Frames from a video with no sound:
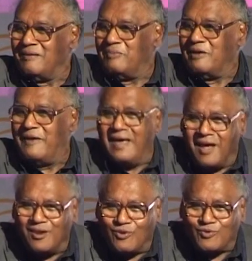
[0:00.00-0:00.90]
But where
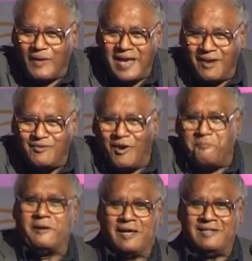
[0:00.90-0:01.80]
are those? Why are we not
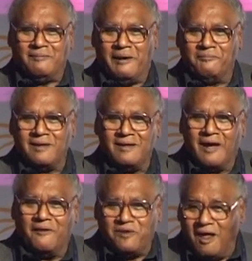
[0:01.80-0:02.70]
picking them up?
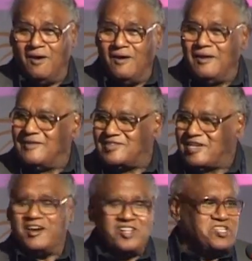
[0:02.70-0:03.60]
After all,
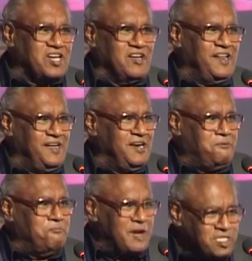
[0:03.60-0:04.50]
statistically,
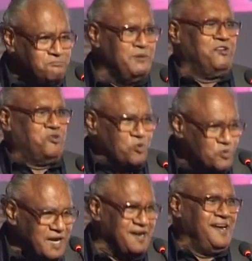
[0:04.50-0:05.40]
it must be true
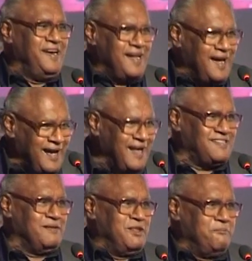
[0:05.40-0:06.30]
that India has
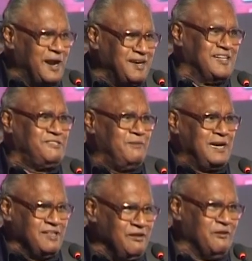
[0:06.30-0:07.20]
some of the brightest
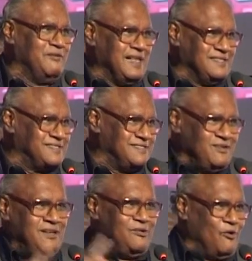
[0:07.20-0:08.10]
minds in our villages,
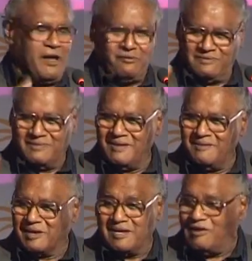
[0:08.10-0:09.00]
no doubt,
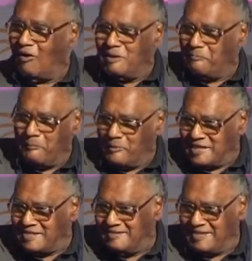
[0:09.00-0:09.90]
because all the
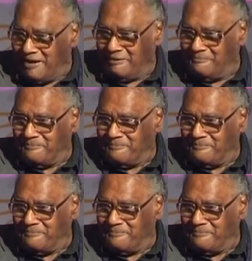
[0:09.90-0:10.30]
population is there.